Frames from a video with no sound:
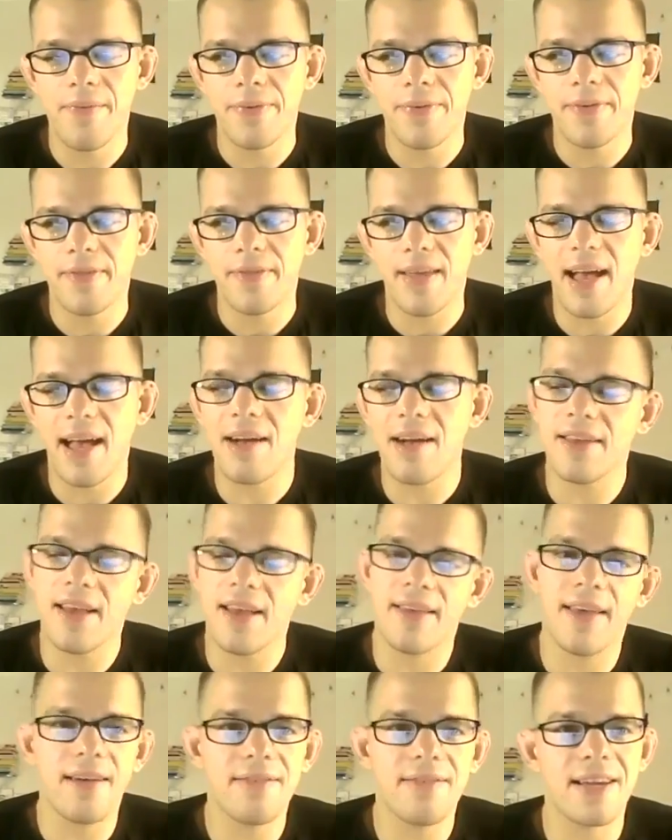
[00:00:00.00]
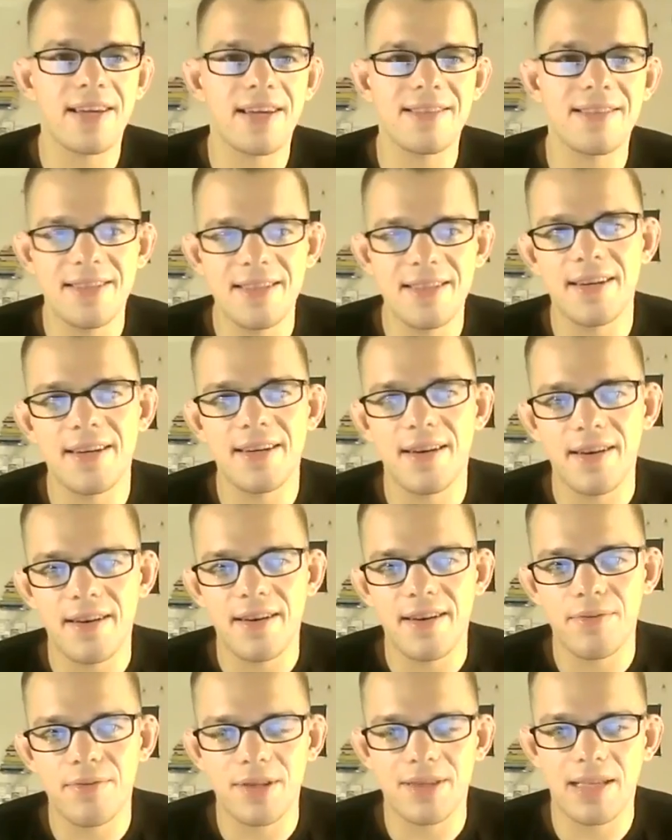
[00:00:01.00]
They have an idea
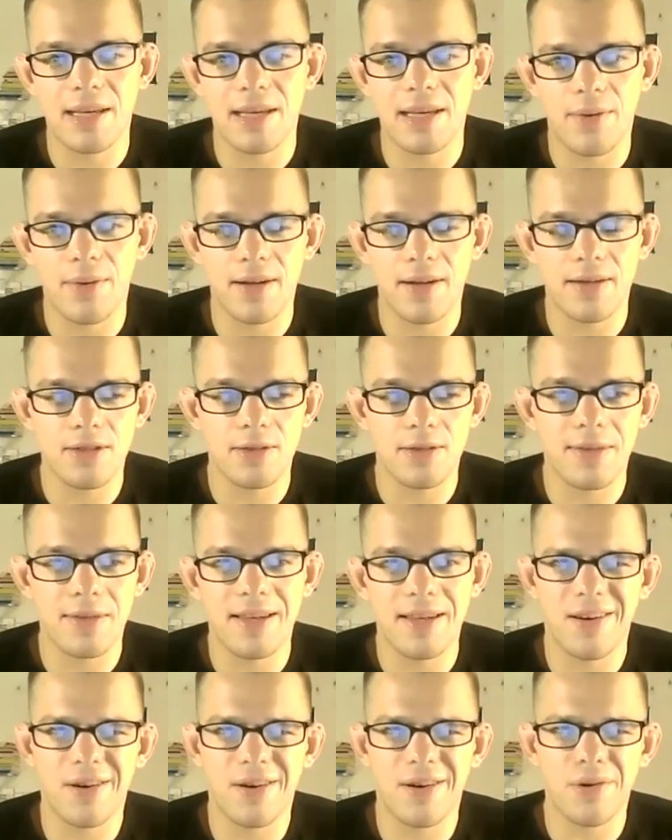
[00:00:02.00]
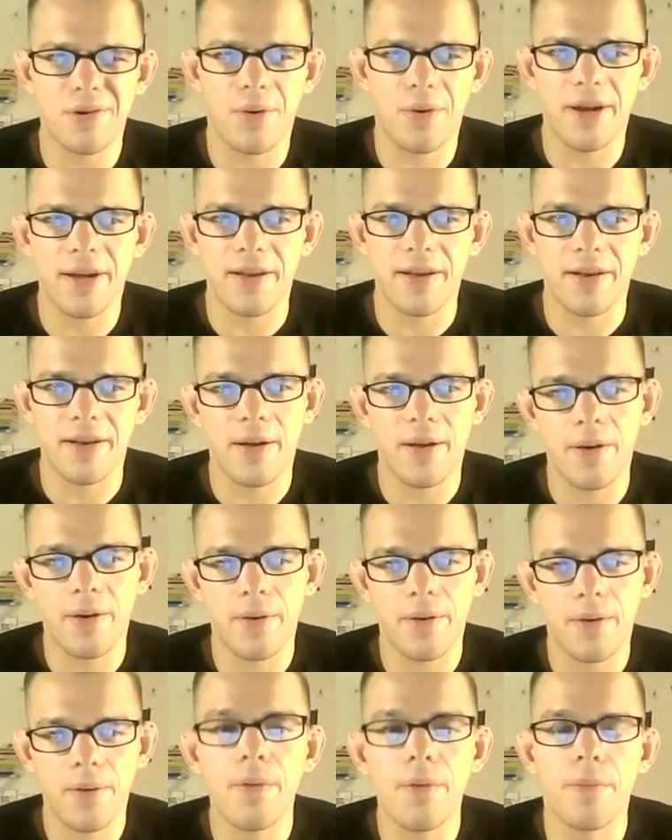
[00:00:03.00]
of what they want to do, but they don't quite
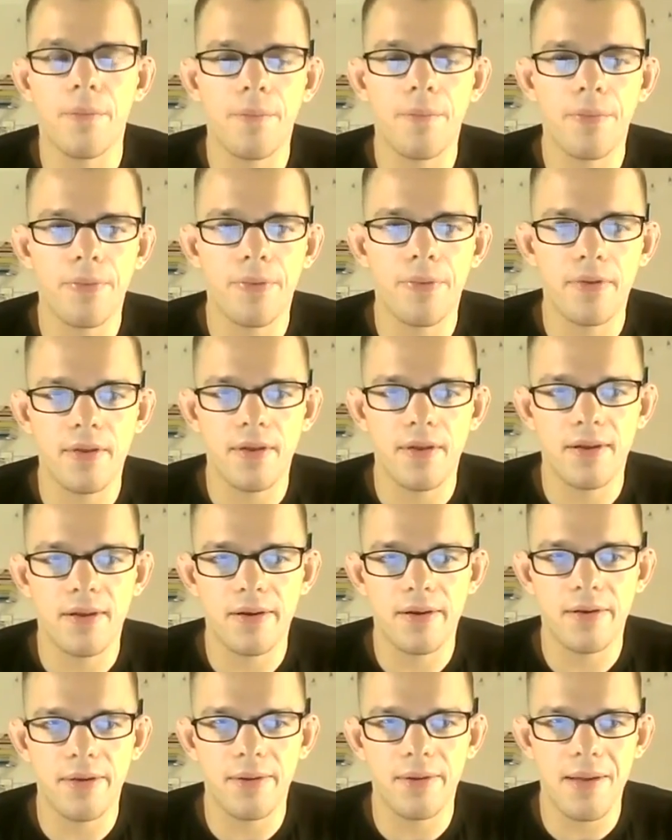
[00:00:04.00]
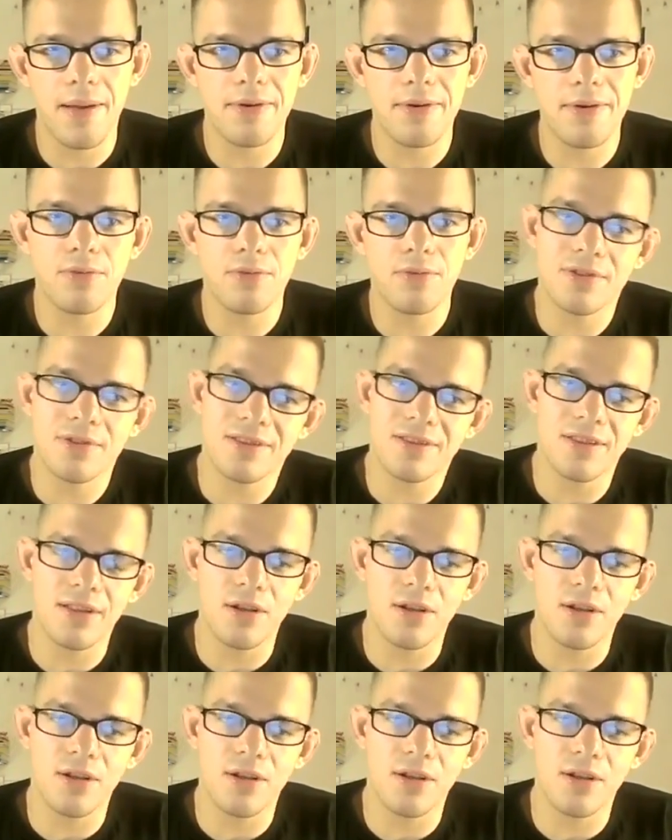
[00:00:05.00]
know, they may be still